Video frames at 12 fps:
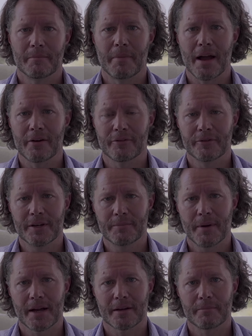
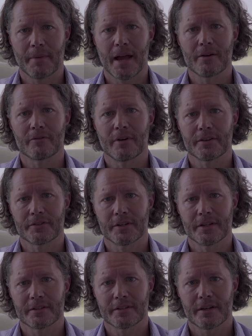biofeedback and
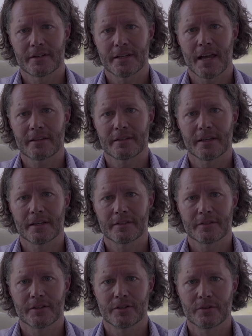bioresonance testing
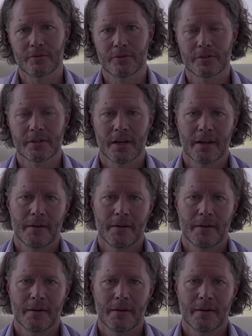institutes.